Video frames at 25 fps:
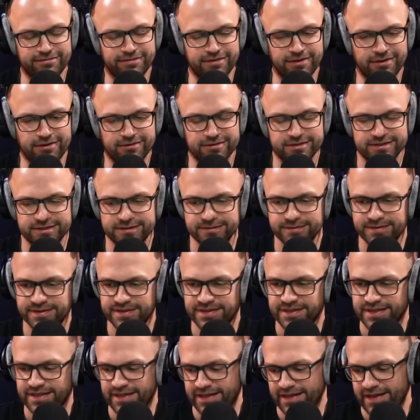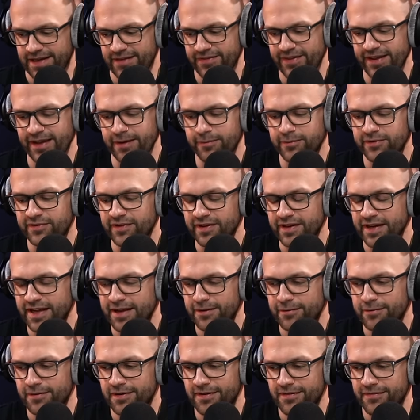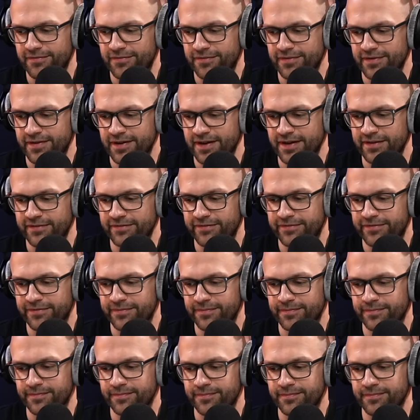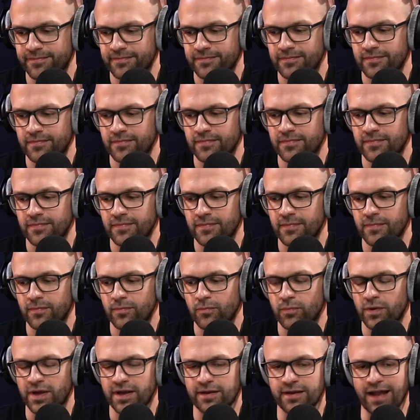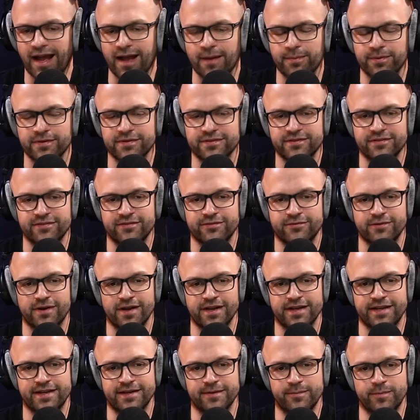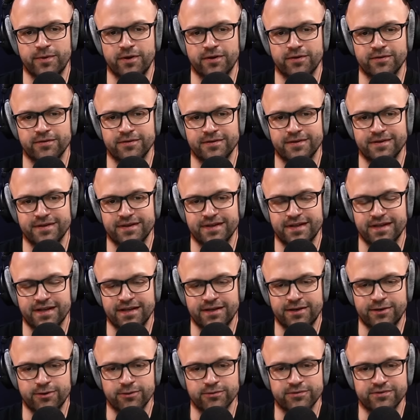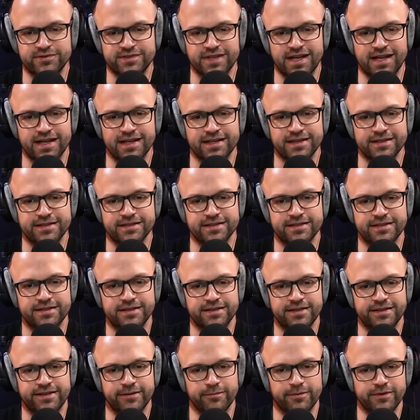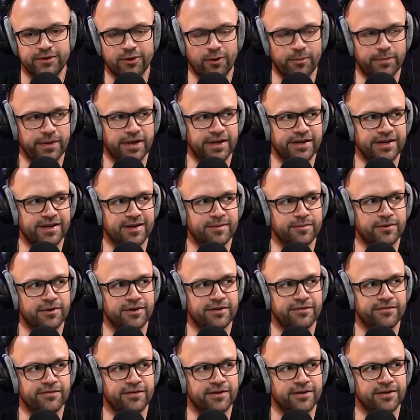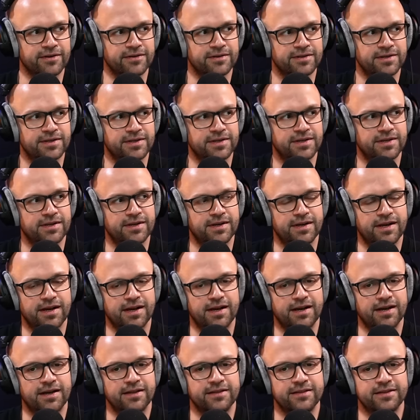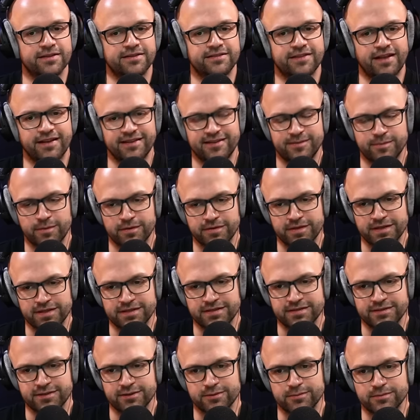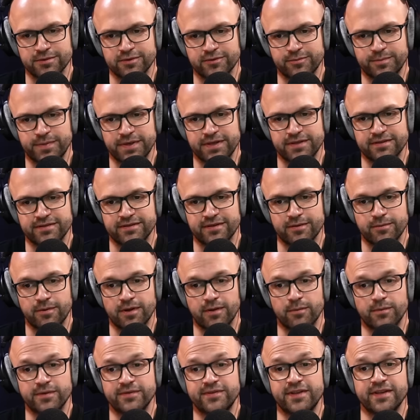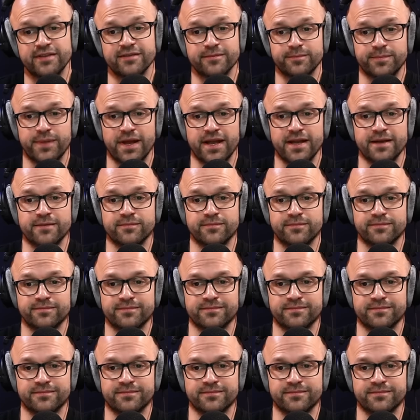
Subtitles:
for long, did we? I think it was an era of we happened to strike upon a good side that we'd not paid any money for, and the sensible thing to do would have been to, well, we didn't pay